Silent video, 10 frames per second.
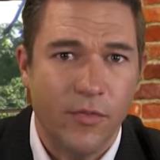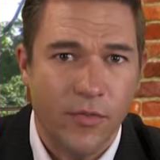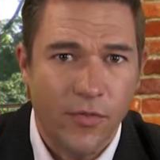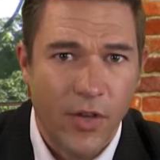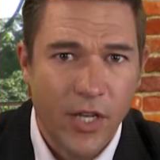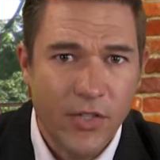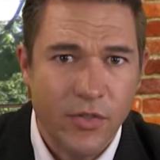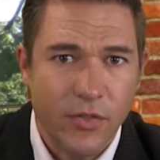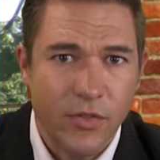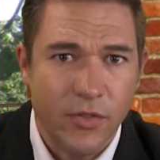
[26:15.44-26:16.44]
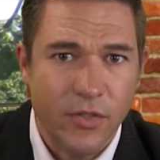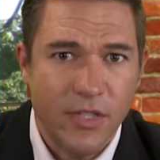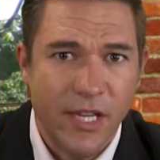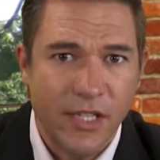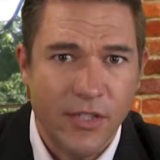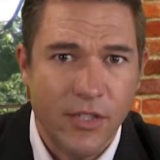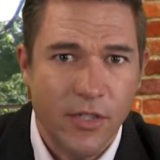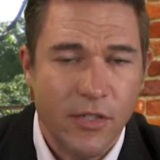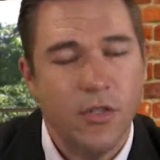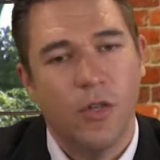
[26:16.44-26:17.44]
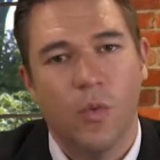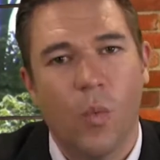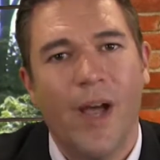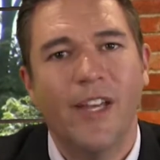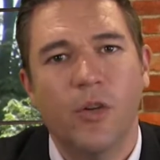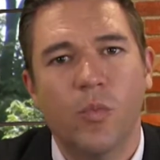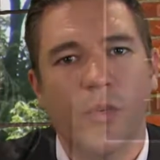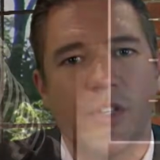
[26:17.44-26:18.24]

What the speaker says: fossils and skeletons. Why don't we